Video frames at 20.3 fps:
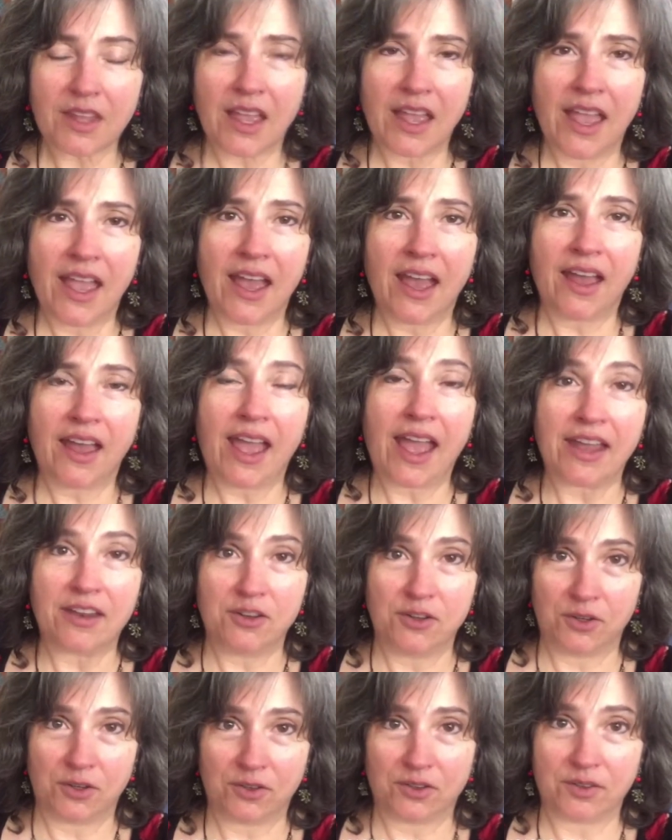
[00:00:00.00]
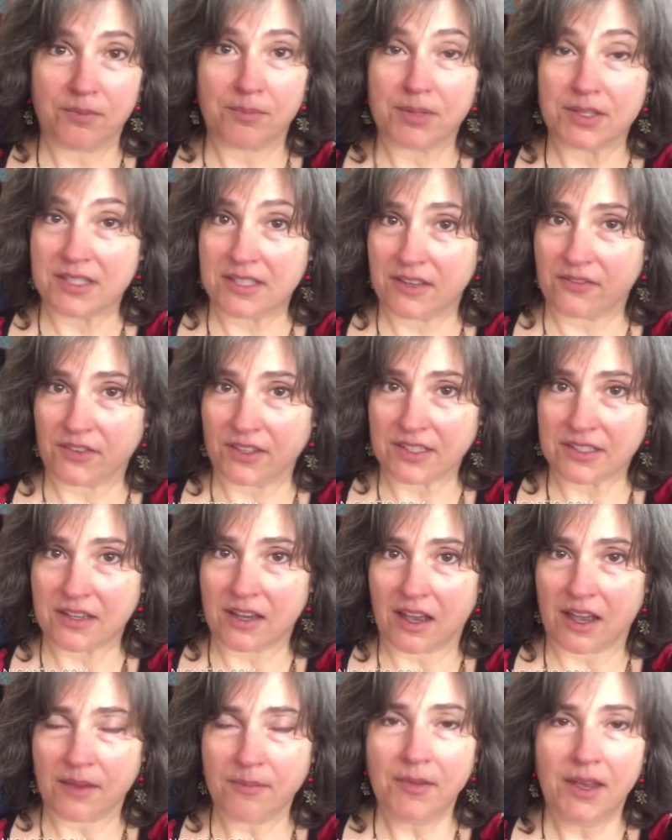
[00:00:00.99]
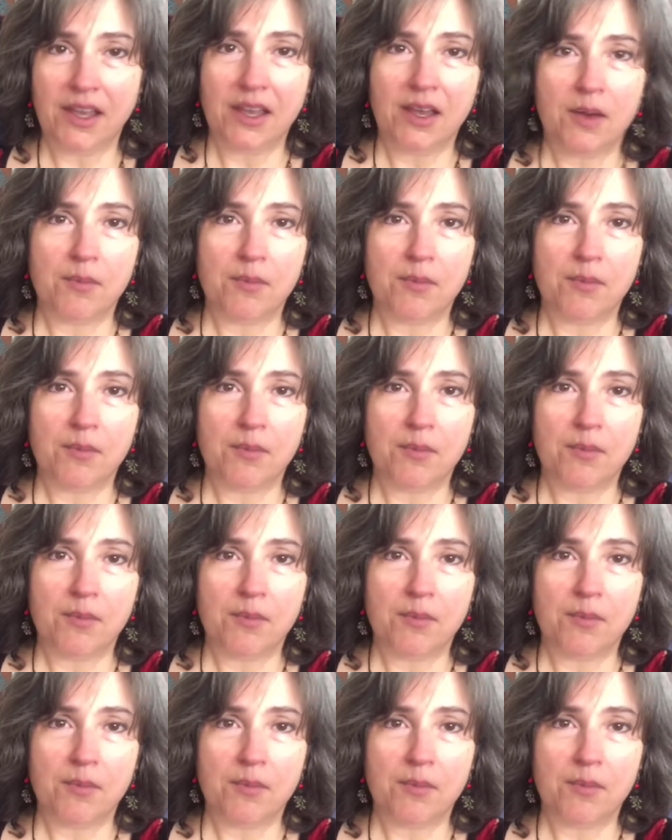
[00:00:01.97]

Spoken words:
At noon Pacific time.